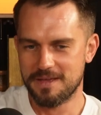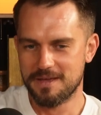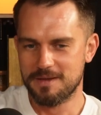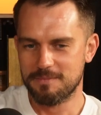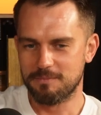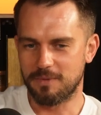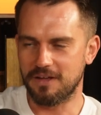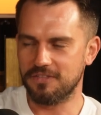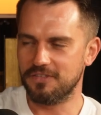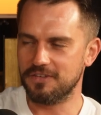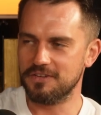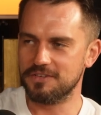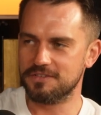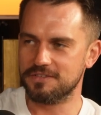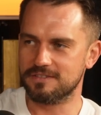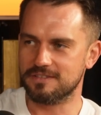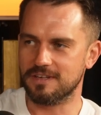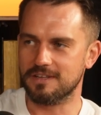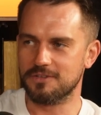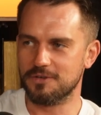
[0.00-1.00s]
But I think you
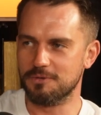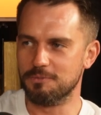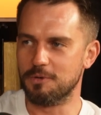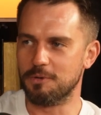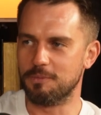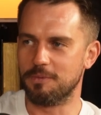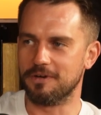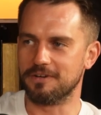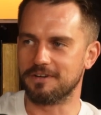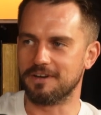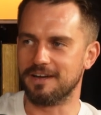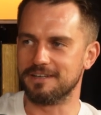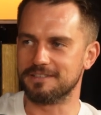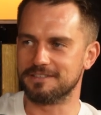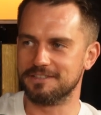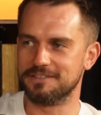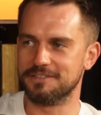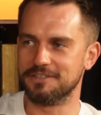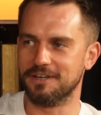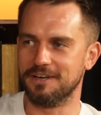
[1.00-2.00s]
should start doing more podcasts
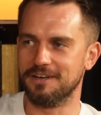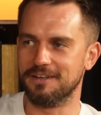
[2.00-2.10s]
because you've got a